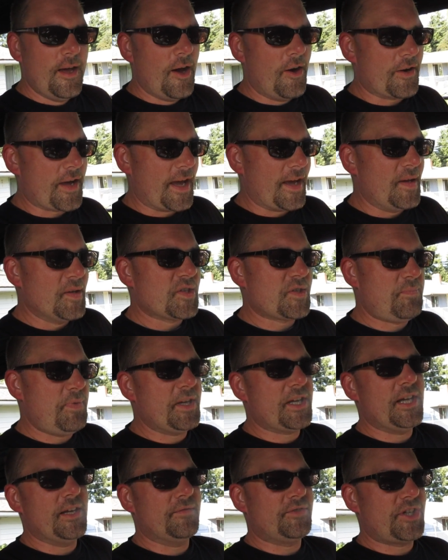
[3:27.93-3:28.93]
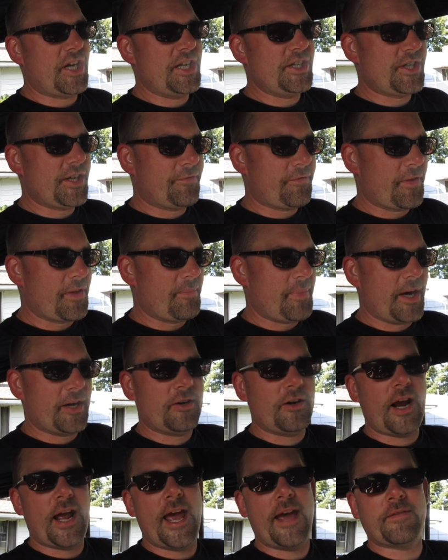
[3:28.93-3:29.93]
Okay, speaking of changing for the
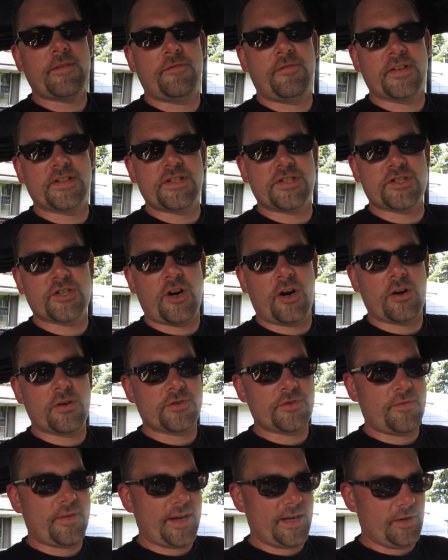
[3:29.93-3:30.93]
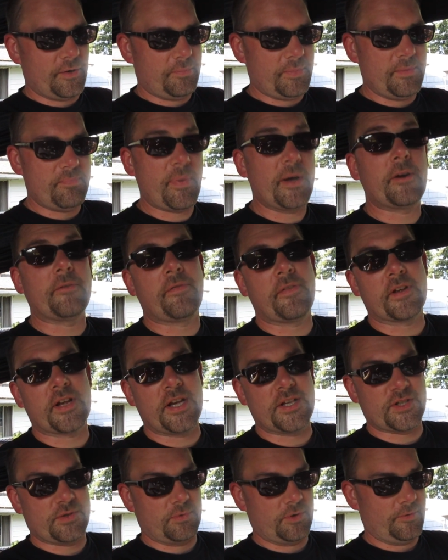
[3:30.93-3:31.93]
better, I have to fix this car so that it'll be better for the
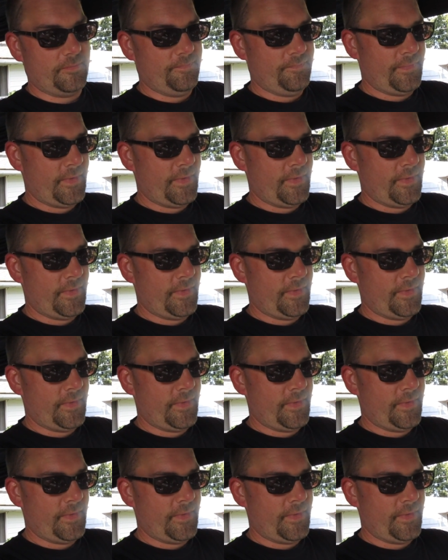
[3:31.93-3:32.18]
customer.